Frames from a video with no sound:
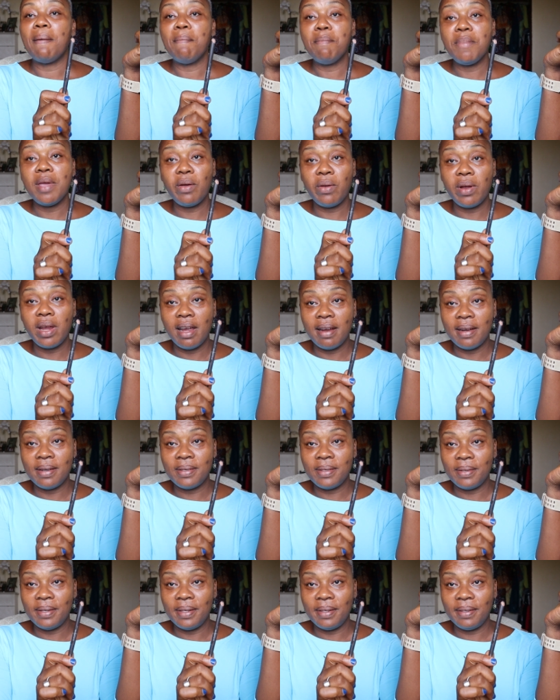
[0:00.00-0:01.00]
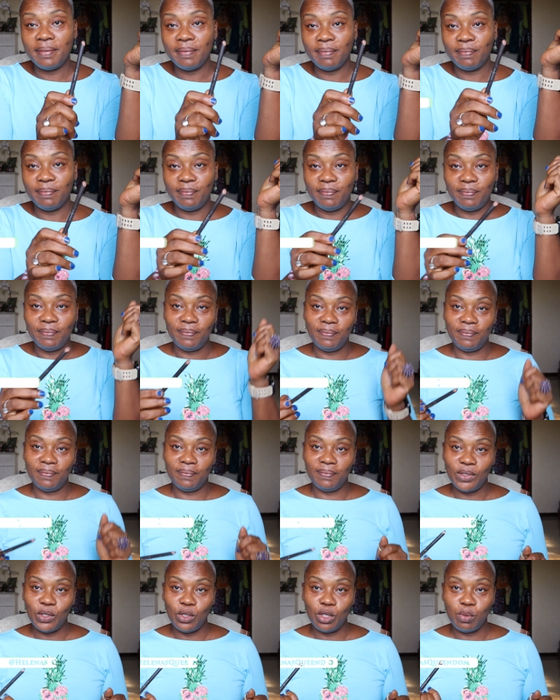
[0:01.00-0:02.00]
Mary Anthony.
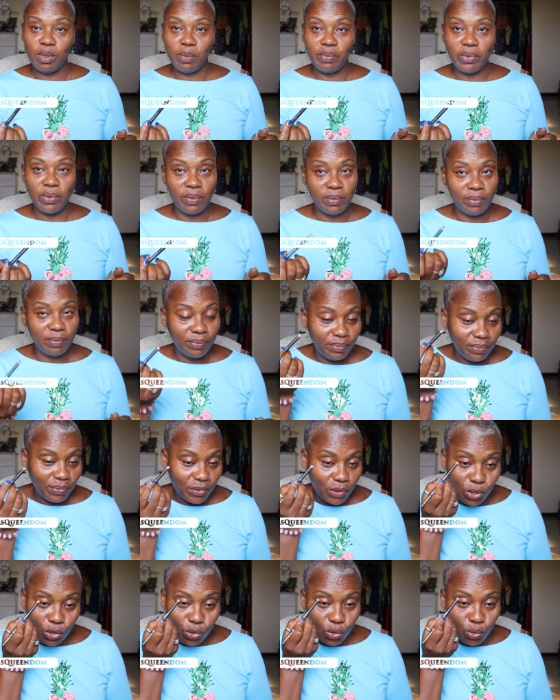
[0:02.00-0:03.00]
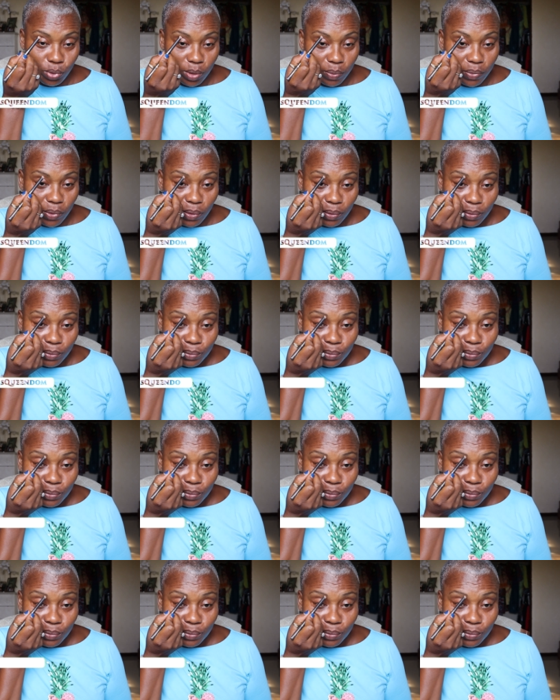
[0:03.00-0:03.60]
Ah, those people. Those two people.